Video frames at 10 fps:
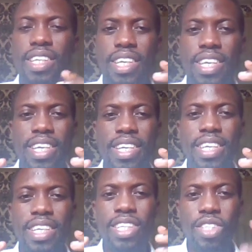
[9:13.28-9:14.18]

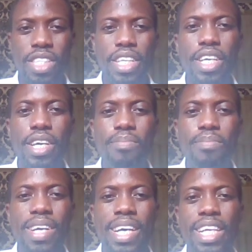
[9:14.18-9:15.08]
He created
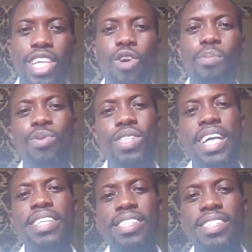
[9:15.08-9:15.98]
them and then He upholds
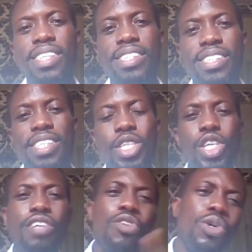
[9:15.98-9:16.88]
their existence.
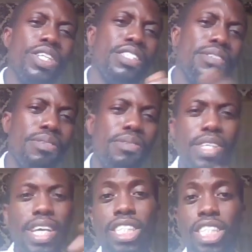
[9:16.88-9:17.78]
Even all these
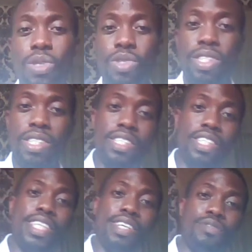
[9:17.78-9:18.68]
angels, the
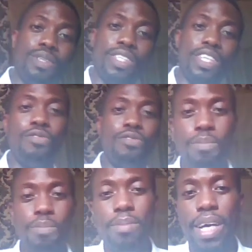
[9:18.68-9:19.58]
devil himself
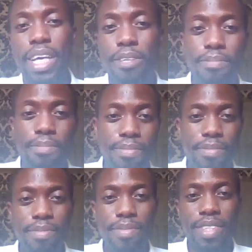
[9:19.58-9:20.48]
was made by Him,
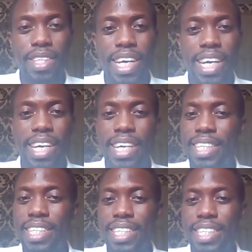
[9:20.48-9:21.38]

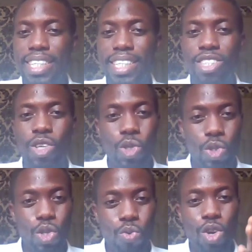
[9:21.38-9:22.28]
and He's
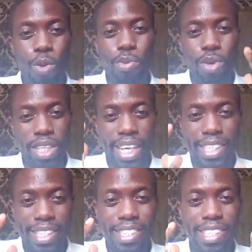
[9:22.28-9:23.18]
also the one upholding their
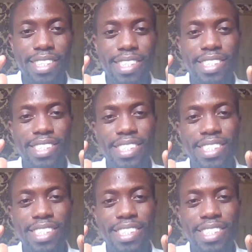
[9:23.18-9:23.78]
existence.